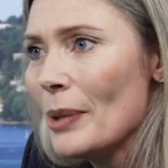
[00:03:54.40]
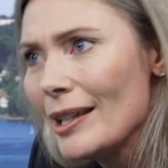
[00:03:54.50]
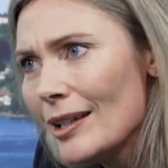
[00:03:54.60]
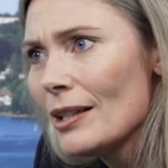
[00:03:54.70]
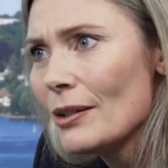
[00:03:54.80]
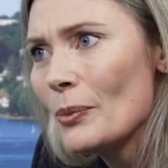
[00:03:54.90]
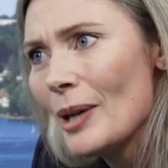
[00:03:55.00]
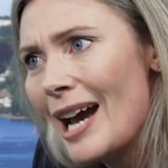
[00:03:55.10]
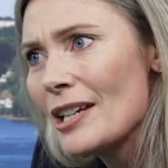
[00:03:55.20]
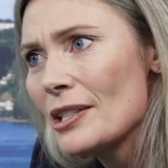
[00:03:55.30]
Here,
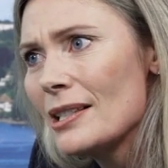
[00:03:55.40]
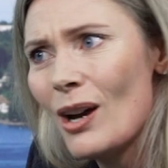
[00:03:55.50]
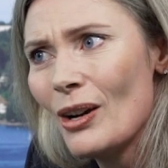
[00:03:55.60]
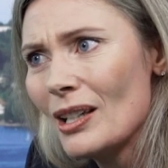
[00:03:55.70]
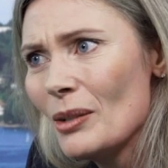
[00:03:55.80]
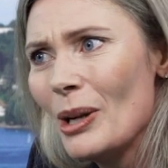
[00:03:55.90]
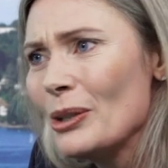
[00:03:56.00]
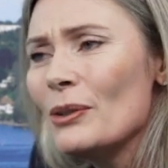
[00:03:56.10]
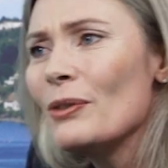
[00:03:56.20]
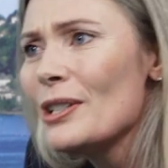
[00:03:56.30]
we're actually talking about
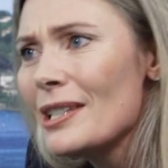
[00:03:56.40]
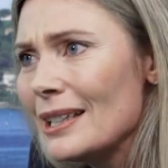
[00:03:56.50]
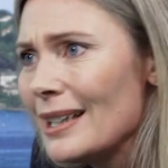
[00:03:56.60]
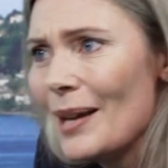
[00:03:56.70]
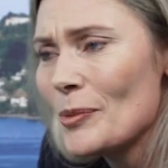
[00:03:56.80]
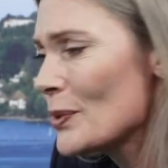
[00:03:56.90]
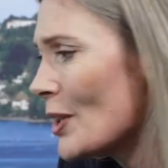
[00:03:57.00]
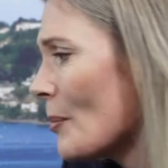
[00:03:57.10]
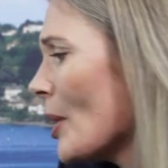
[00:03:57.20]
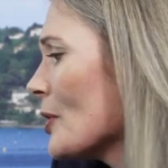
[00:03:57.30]
university labs. We're
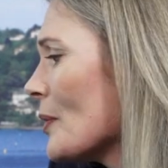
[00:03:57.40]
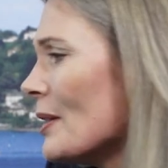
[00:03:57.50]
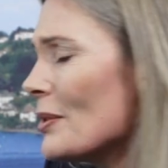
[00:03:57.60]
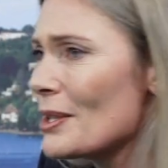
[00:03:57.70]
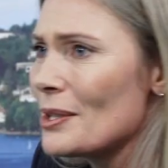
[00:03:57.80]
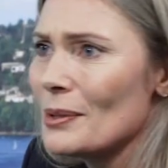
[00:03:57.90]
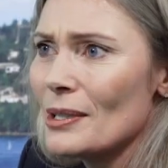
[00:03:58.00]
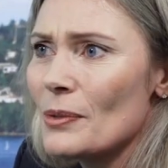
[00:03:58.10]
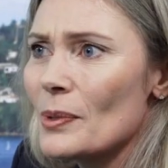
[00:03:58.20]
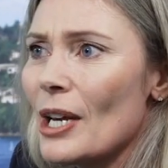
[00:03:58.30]
talking about undergraduate
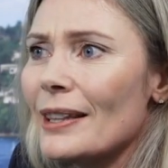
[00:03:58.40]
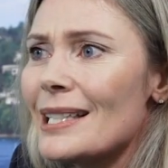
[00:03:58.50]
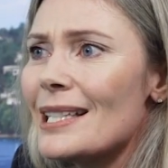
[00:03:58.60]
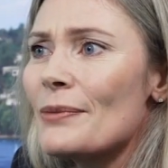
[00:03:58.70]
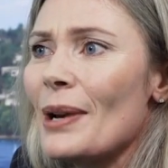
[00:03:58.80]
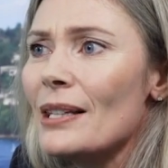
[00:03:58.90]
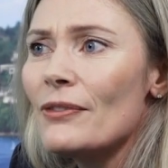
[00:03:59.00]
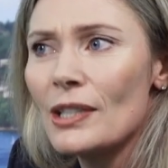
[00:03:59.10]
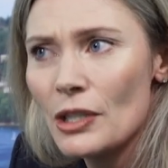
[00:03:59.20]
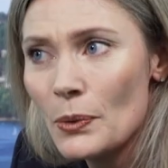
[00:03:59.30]
students. This is
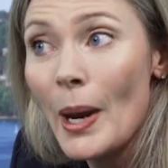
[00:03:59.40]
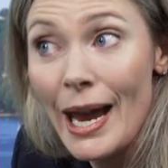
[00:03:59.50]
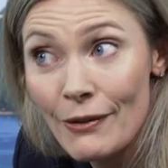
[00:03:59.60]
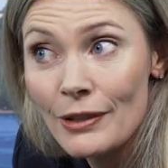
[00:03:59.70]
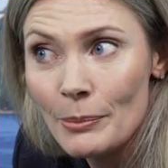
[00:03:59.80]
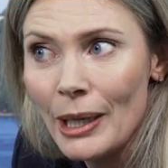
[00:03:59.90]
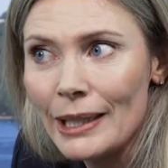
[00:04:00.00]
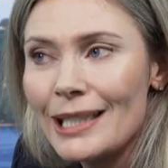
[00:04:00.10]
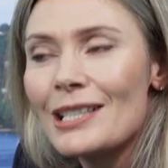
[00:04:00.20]
relevant to everybody.